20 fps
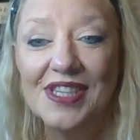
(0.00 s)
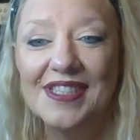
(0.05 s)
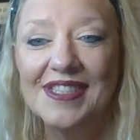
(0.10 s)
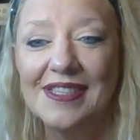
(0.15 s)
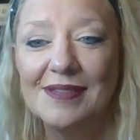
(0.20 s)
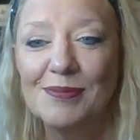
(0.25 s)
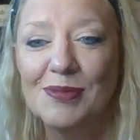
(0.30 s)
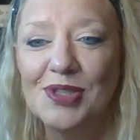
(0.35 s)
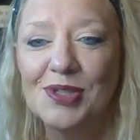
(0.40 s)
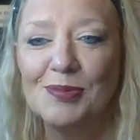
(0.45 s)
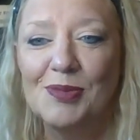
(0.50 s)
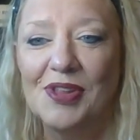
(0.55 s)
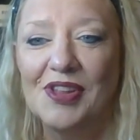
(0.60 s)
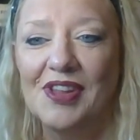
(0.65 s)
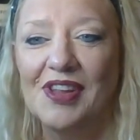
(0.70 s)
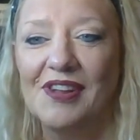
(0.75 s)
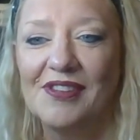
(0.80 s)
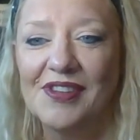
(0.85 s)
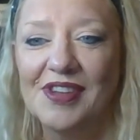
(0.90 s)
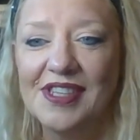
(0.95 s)
said, must be
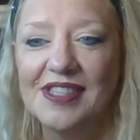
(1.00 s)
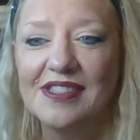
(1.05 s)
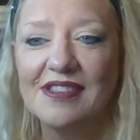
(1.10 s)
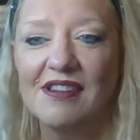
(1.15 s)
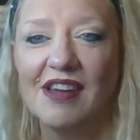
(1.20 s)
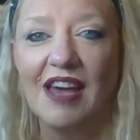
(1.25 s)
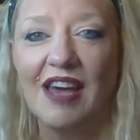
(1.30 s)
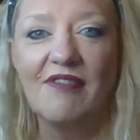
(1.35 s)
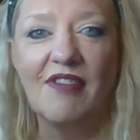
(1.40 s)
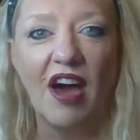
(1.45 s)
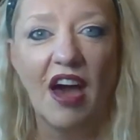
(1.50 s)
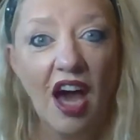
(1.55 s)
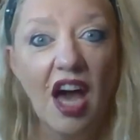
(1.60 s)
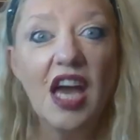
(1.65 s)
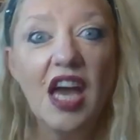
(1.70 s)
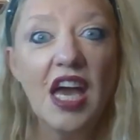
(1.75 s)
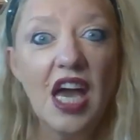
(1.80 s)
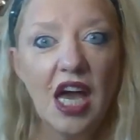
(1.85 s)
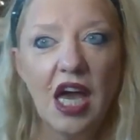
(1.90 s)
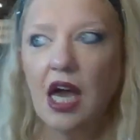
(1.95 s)
the longest song ever.
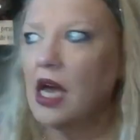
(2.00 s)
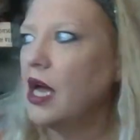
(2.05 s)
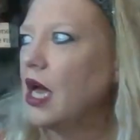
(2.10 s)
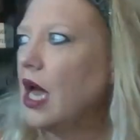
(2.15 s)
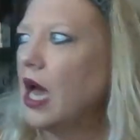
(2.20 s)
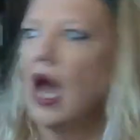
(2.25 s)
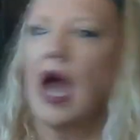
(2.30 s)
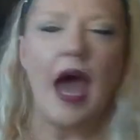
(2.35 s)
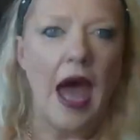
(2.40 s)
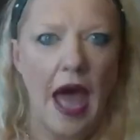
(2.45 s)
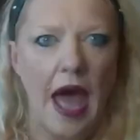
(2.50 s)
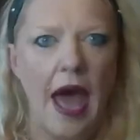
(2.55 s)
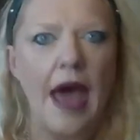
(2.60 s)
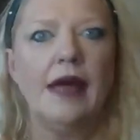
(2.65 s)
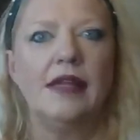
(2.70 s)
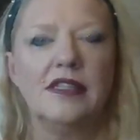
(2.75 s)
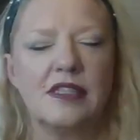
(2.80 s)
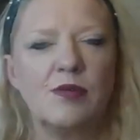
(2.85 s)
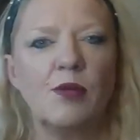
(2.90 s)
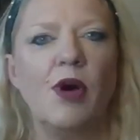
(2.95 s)

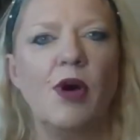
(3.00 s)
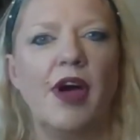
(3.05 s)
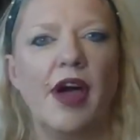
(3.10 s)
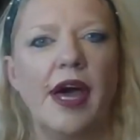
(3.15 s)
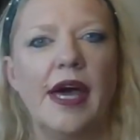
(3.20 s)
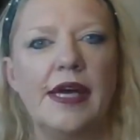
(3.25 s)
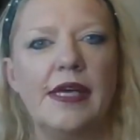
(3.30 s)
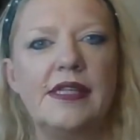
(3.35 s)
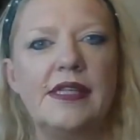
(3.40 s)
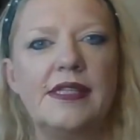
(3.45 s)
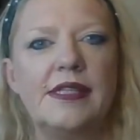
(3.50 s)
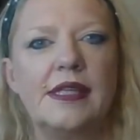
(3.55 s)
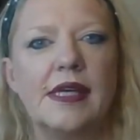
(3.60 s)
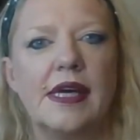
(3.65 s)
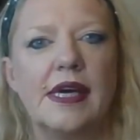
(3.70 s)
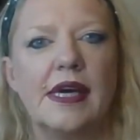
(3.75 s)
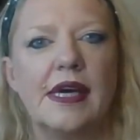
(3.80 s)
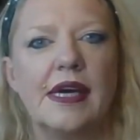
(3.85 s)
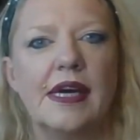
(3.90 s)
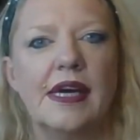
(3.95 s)
Hence why I
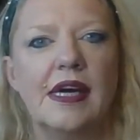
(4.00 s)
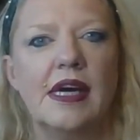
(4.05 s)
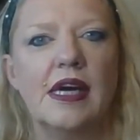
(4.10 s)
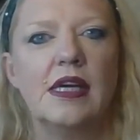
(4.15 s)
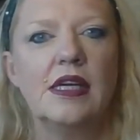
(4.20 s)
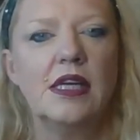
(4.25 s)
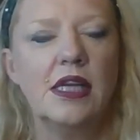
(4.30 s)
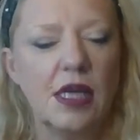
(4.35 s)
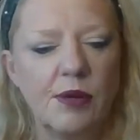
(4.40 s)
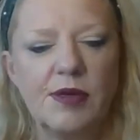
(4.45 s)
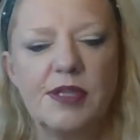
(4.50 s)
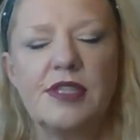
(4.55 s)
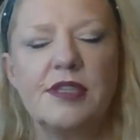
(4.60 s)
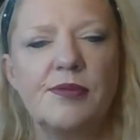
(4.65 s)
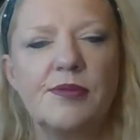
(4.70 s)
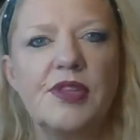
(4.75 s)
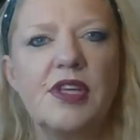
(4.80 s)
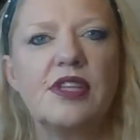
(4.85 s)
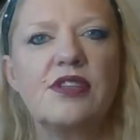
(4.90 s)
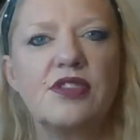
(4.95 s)
hated it. You know, when
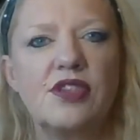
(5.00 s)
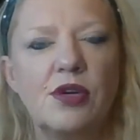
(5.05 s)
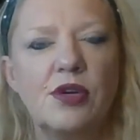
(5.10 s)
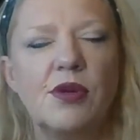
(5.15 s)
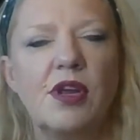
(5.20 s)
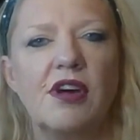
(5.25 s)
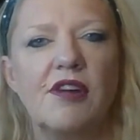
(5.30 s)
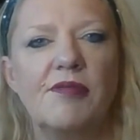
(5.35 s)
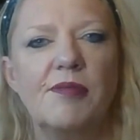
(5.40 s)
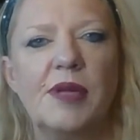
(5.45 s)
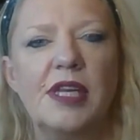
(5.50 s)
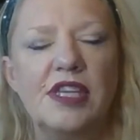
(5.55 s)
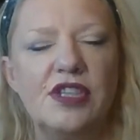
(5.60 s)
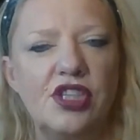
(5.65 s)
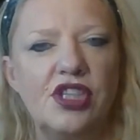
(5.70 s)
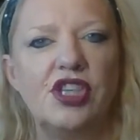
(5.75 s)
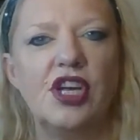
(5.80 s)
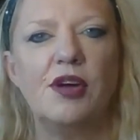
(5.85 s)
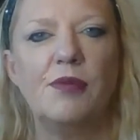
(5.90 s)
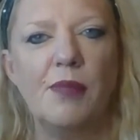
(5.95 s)
something's 2.5
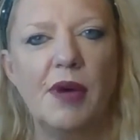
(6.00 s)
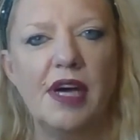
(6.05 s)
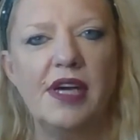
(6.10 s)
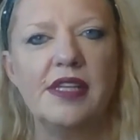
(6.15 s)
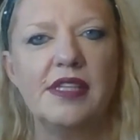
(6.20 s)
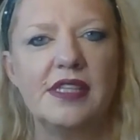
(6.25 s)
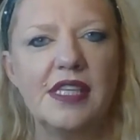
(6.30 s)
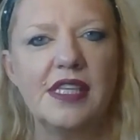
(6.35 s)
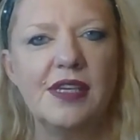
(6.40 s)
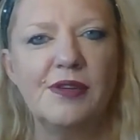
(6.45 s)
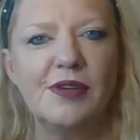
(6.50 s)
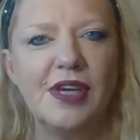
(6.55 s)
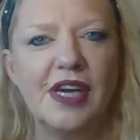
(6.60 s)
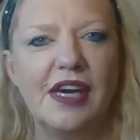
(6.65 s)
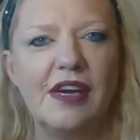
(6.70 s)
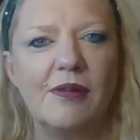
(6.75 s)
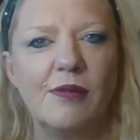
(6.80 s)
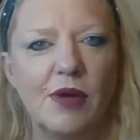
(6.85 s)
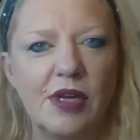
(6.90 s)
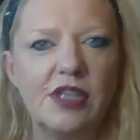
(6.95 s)
minutes, you don't mind, do
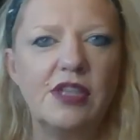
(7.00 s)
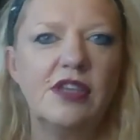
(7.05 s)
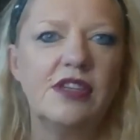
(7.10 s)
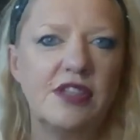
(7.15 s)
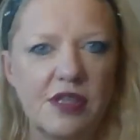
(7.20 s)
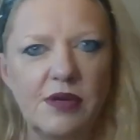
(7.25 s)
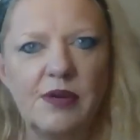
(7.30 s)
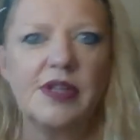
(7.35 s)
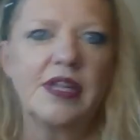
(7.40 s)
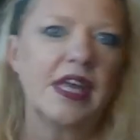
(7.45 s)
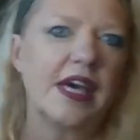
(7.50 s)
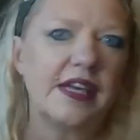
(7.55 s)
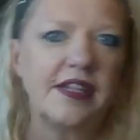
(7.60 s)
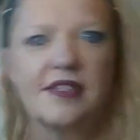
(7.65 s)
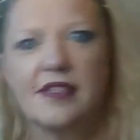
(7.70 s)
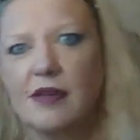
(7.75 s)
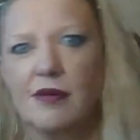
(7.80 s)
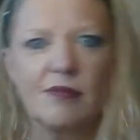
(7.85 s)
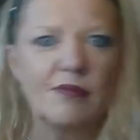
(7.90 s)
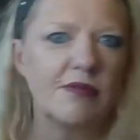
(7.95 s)
you? When you're doing
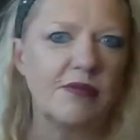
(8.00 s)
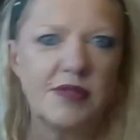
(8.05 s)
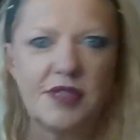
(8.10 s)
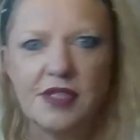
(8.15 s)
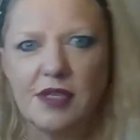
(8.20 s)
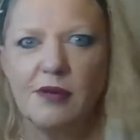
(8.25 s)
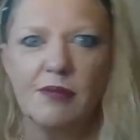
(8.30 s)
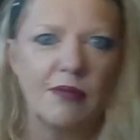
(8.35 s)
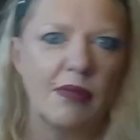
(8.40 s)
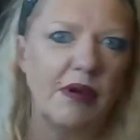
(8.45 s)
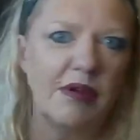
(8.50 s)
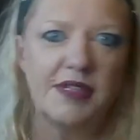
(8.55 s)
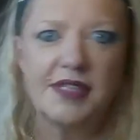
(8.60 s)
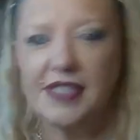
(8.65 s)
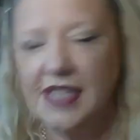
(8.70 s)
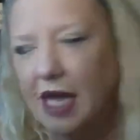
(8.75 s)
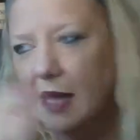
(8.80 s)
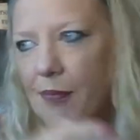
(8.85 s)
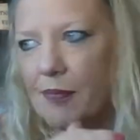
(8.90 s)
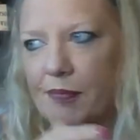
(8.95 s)
like some
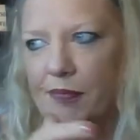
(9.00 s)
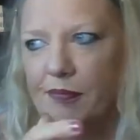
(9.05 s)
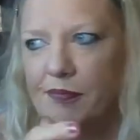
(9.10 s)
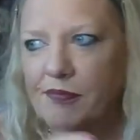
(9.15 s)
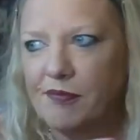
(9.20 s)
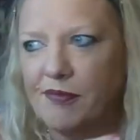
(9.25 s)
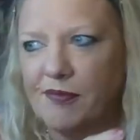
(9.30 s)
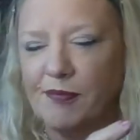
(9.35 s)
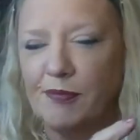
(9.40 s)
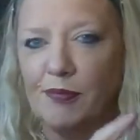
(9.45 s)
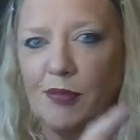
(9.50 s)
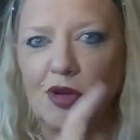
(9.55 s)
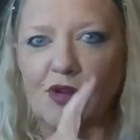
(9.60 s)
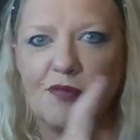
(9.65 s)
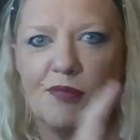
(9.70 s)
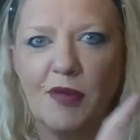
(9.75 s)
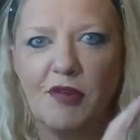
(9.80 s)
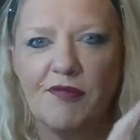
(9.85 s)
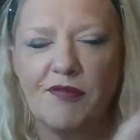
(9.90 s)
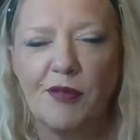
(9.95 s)
step
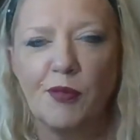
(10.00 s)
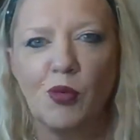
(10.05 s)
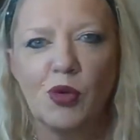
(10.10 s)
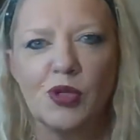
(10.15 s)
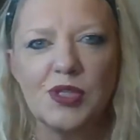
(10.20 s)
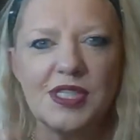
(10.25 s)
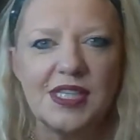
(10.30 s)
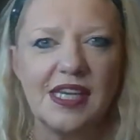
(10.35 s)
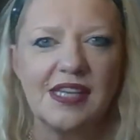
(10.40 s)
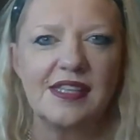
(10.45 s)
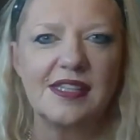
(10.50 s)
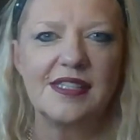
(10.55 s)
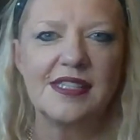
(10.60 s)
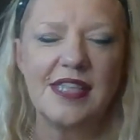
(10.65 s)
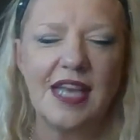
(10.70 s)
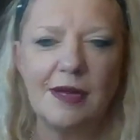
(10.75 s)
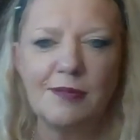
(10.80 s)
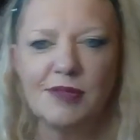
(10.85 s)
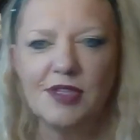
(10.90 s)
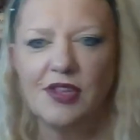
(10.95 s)
movement from one side of the
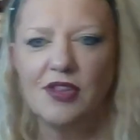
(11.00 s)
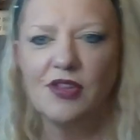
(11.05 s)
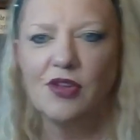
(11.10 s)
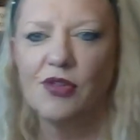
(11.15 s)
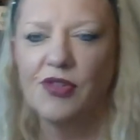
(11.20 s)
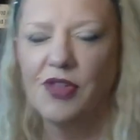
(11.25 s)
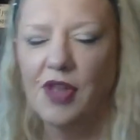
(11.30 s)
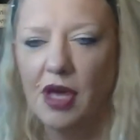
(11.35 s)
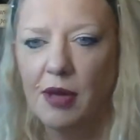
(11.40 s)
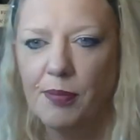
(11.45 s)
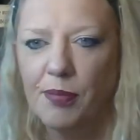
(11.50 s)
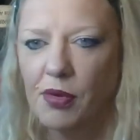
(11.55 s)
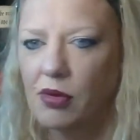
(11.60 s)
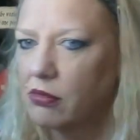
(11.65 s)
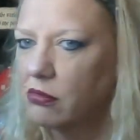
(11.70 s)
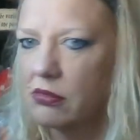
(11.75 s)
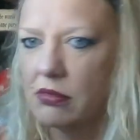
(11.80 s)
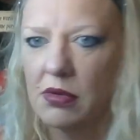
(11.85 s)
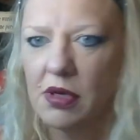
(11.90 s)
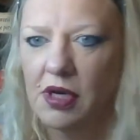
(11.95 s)
step to the other,
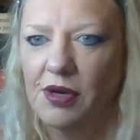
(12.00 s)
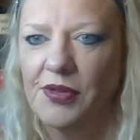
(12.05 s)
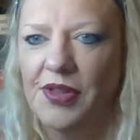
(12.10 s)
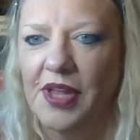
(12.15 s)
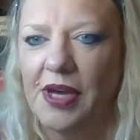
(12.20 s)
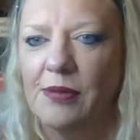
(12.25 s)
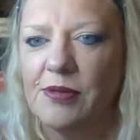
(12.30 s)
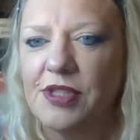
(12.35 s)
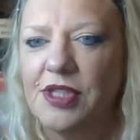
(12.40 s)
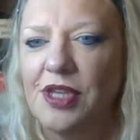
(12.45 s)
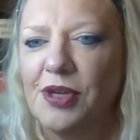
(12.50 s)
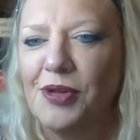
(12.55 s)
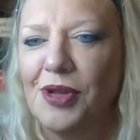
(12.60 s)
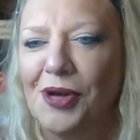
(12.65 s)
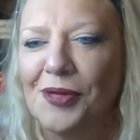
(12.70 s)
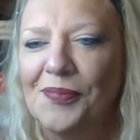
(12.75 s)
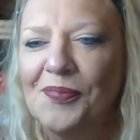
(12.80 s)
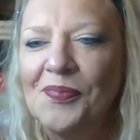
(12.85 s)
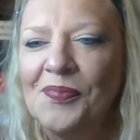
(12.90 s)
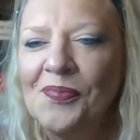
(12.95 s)
but whoa, that was too
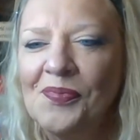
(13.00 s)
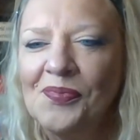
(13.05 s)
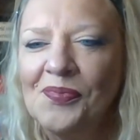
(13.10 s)
long.